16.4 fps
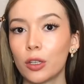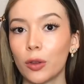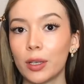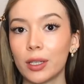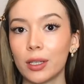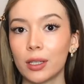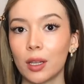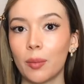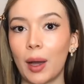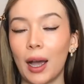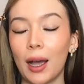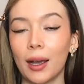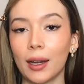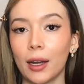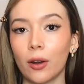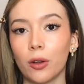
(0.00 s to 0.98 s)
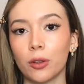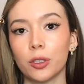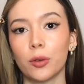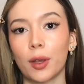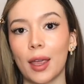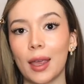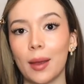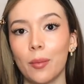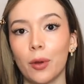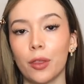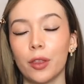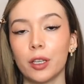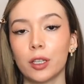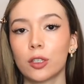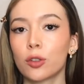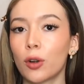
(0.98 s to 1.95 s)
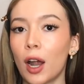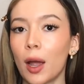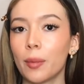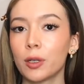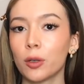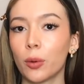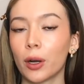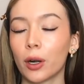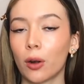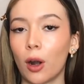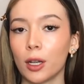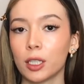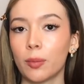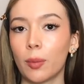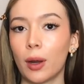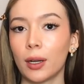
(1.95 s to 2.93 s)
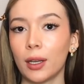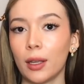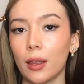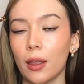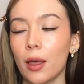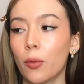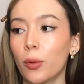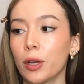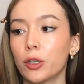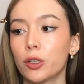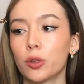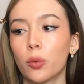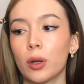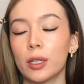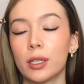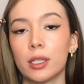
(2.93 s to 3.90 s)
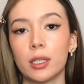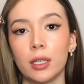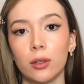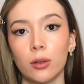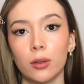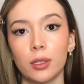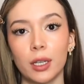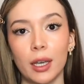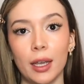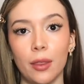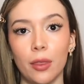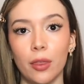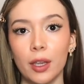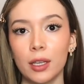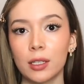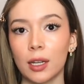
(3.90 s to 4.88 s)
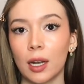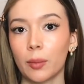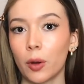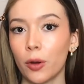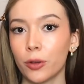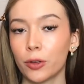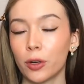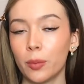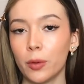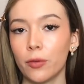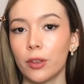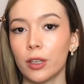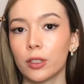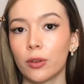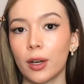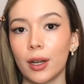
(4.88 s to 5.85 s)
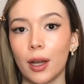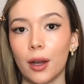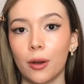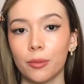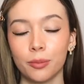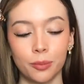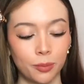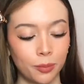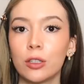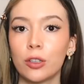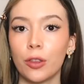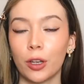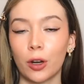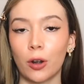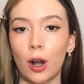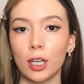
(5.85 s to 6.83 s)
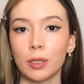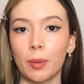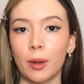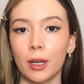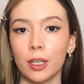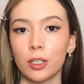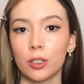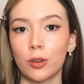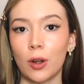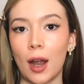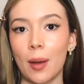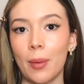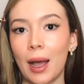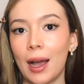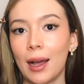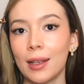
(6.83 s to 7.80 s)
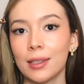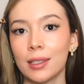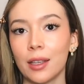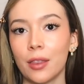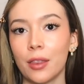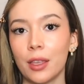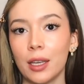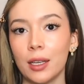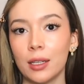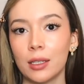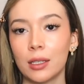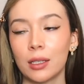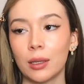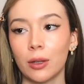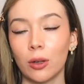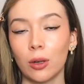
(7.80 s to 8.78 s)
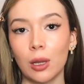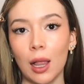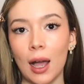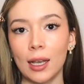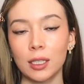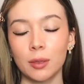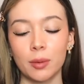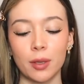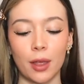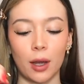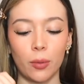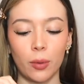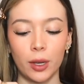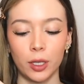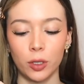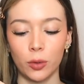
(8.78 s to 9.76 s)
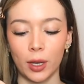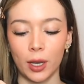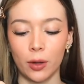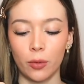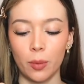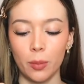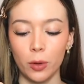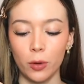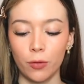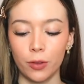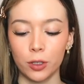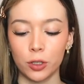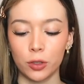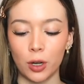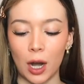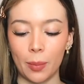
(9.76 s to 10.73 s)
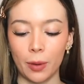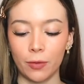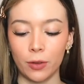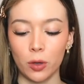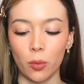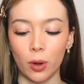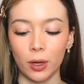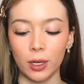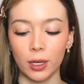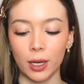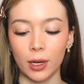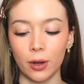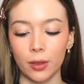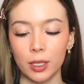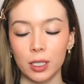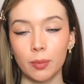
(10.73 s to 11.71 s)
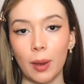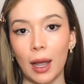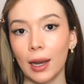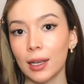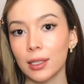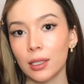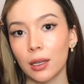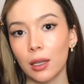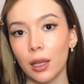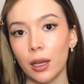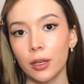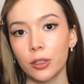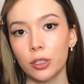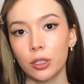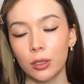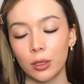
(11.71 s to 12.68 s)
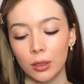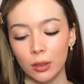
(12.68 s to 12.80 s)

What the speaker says: So this is the bag, and it also came with this strap to wear crossbody, which was sealed in this, and I'm going to remove this right now. So the crossbody strap has these little clasps. That way you can remove the strap if you wanted to carry this bag as a clutch.